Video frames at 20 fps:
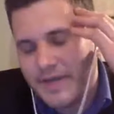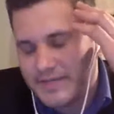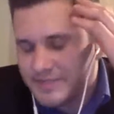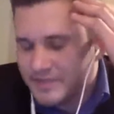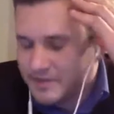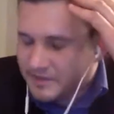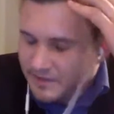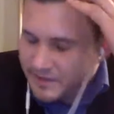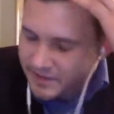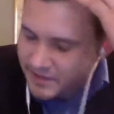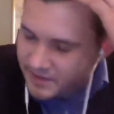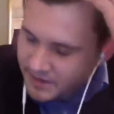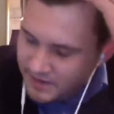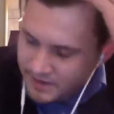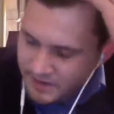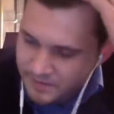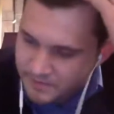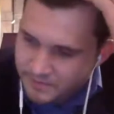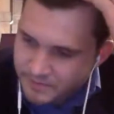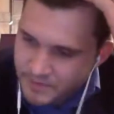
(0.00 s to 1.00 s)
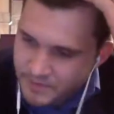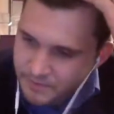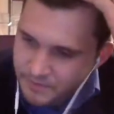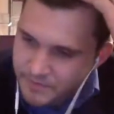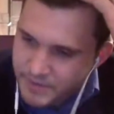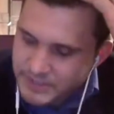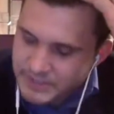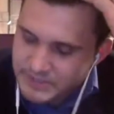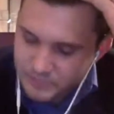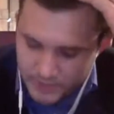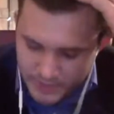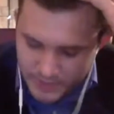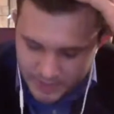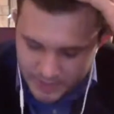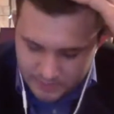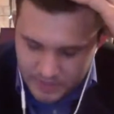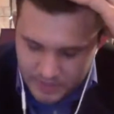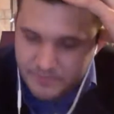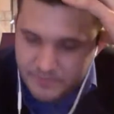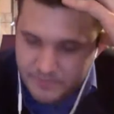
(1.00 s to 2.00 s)
So basically, best
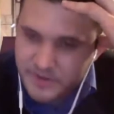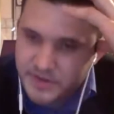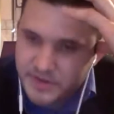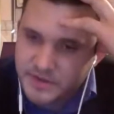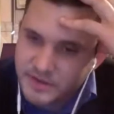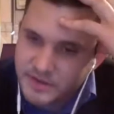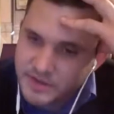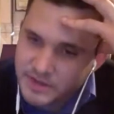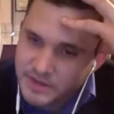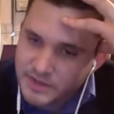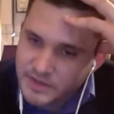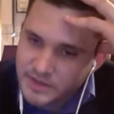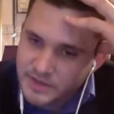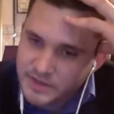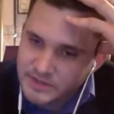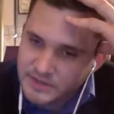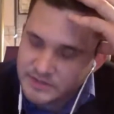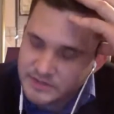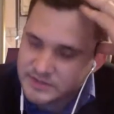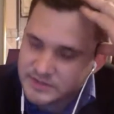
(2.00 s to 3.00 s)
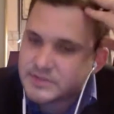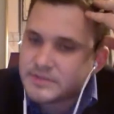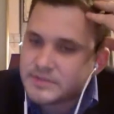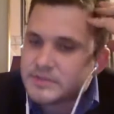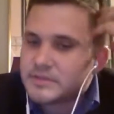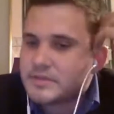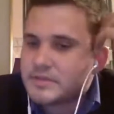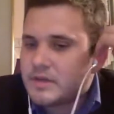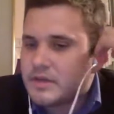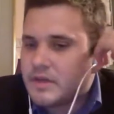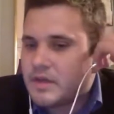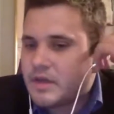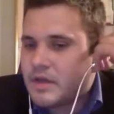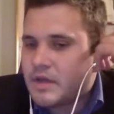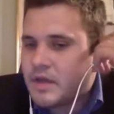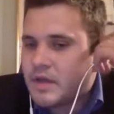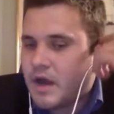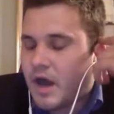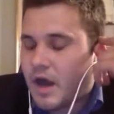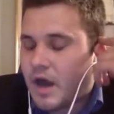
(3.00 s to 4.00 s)
way in my opinion is
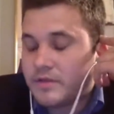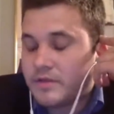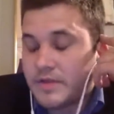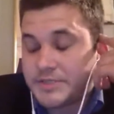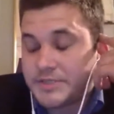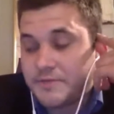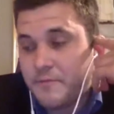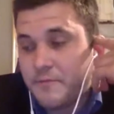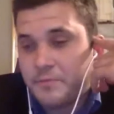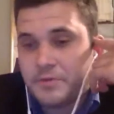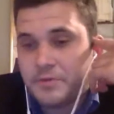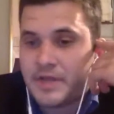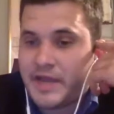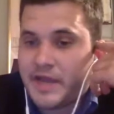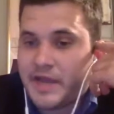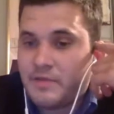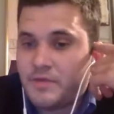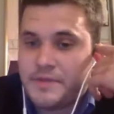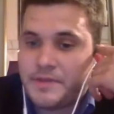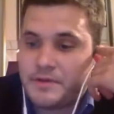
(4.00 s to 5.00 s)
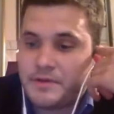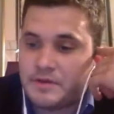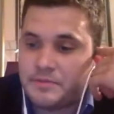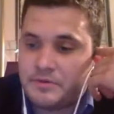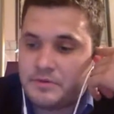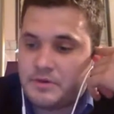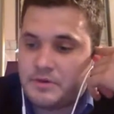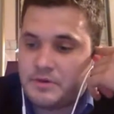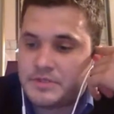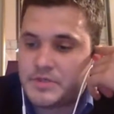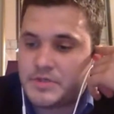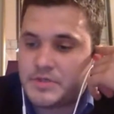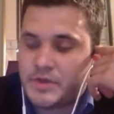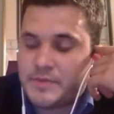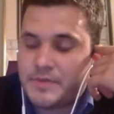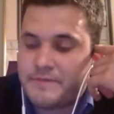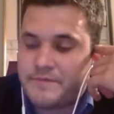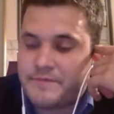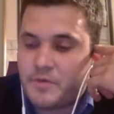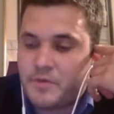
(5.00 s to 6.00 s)
unless you have a plan with your liberal arts
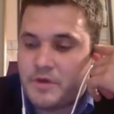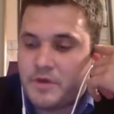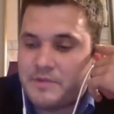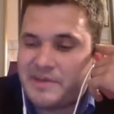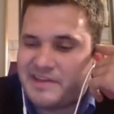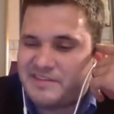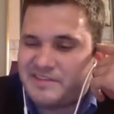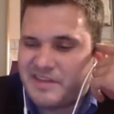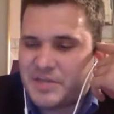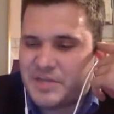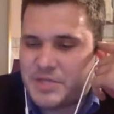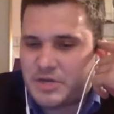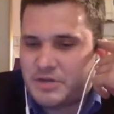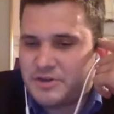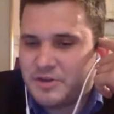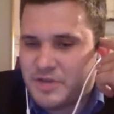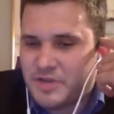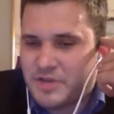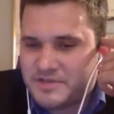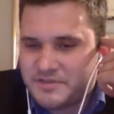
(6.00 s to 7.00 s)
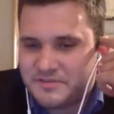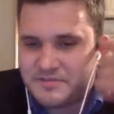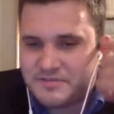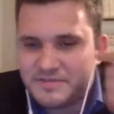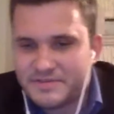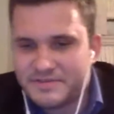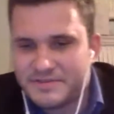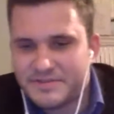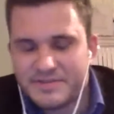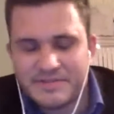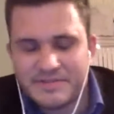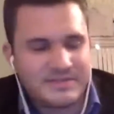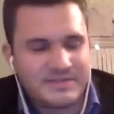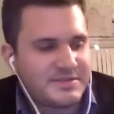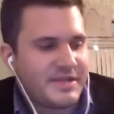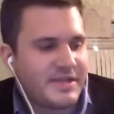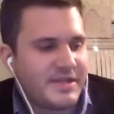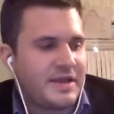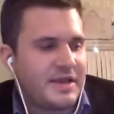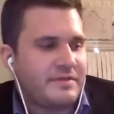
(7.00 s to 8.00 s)
degree. If you want to be a teacher, go to
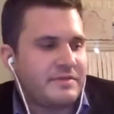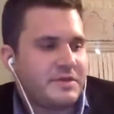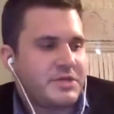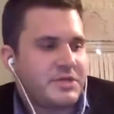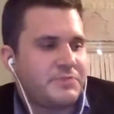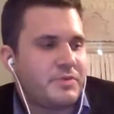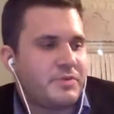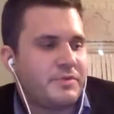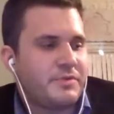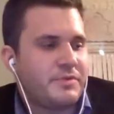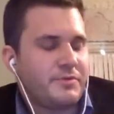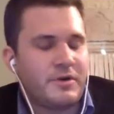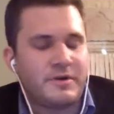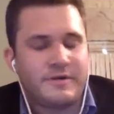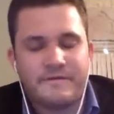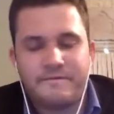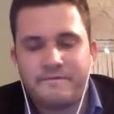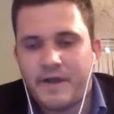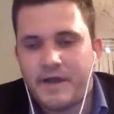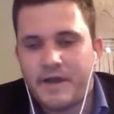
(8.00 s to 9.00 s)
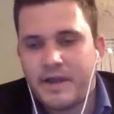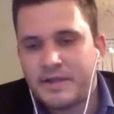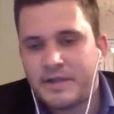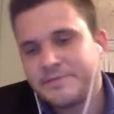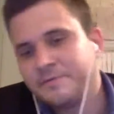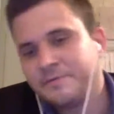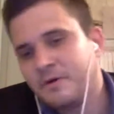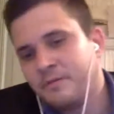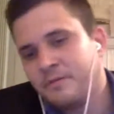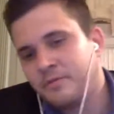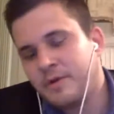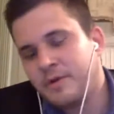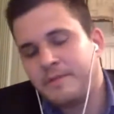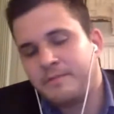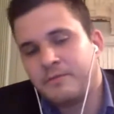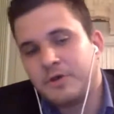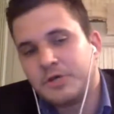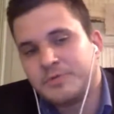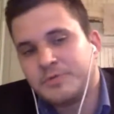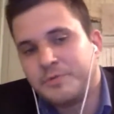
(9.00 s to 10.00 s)
study English, but on a finance one where I
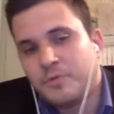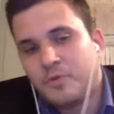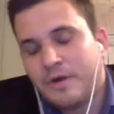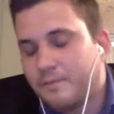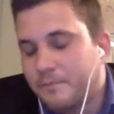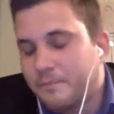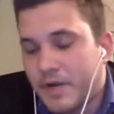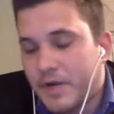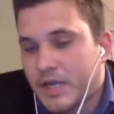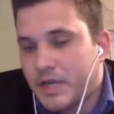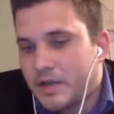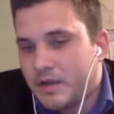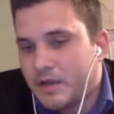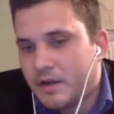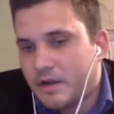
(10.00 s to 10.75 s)
think most people want money.